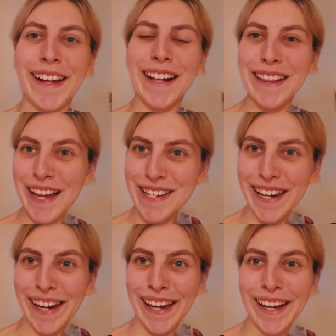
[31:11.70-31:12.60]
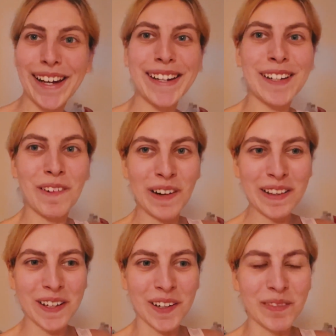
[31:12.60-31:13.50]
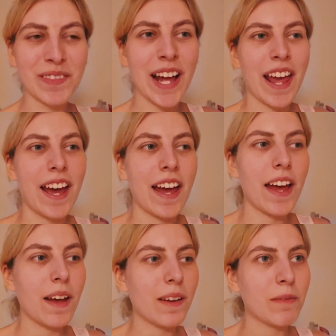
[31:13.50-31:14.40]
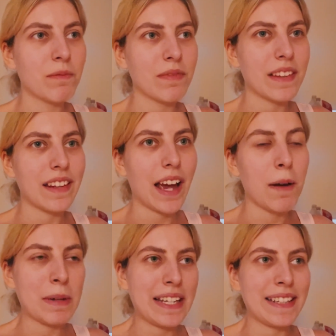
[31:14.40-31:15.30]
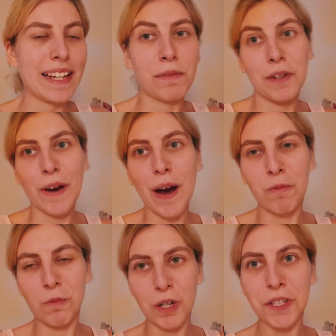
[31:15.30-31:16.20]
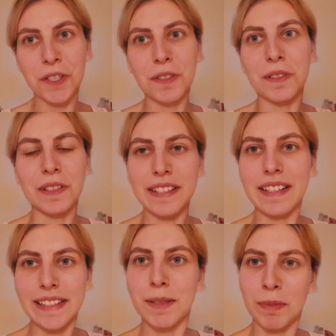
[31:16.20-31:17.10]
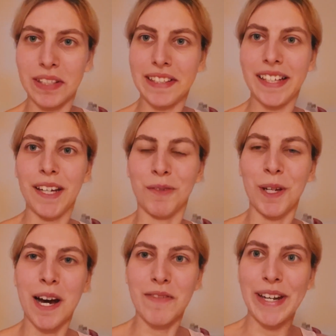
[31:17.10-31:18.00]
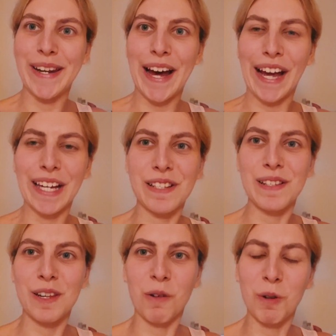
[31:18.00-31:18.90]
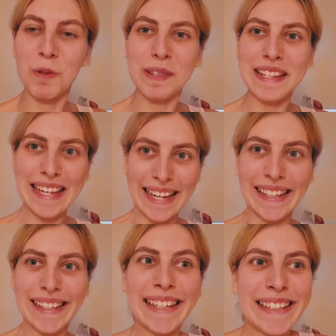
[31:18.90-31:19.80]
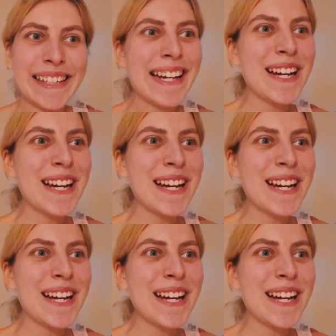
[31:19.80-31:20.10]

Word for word: glad you're here. Welcome. Um, I mean, if you have watched until this point, if you haven't, I guess you won't see it.